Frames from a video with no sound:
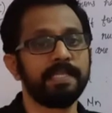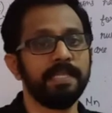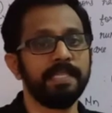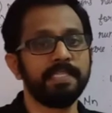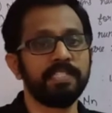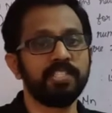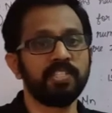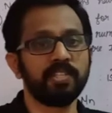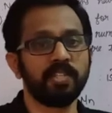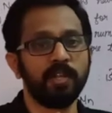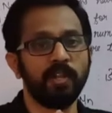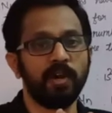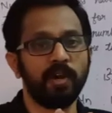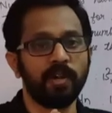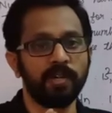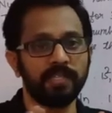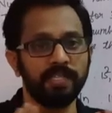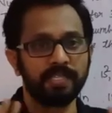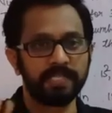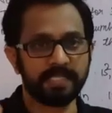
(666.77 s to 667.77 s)
is
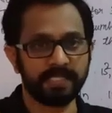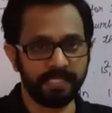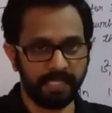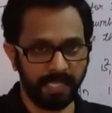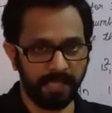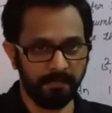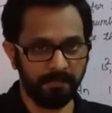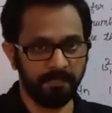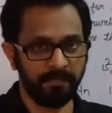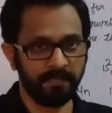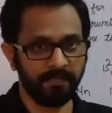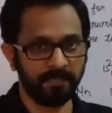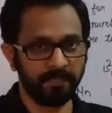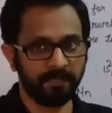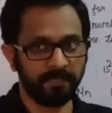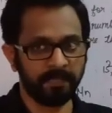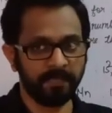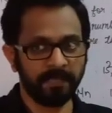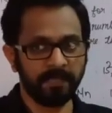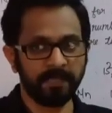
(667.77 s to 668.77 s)
not the same.
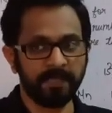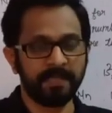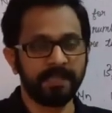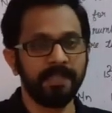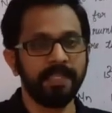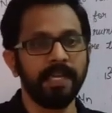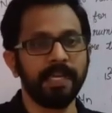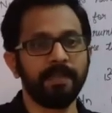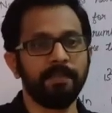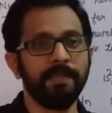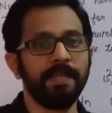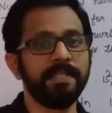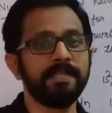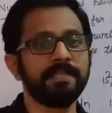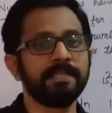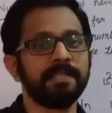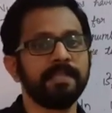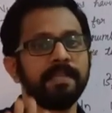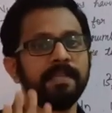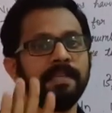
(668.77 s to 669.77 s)
That
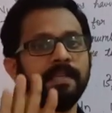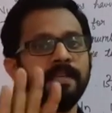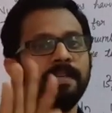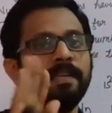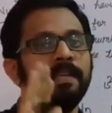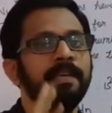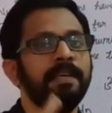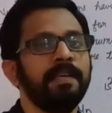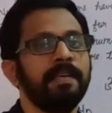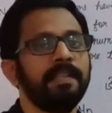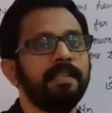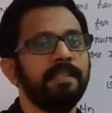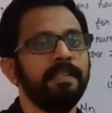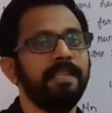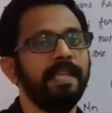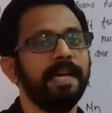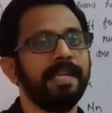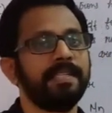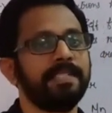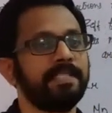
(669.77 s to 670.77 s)
means
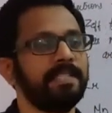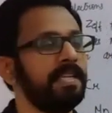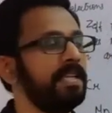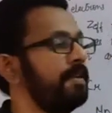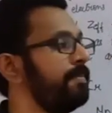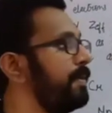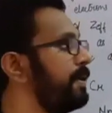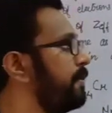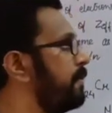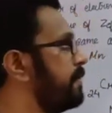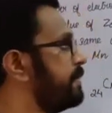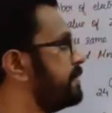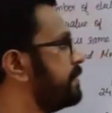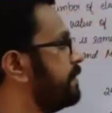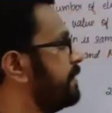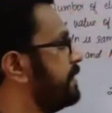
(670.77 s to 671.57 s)
that statement also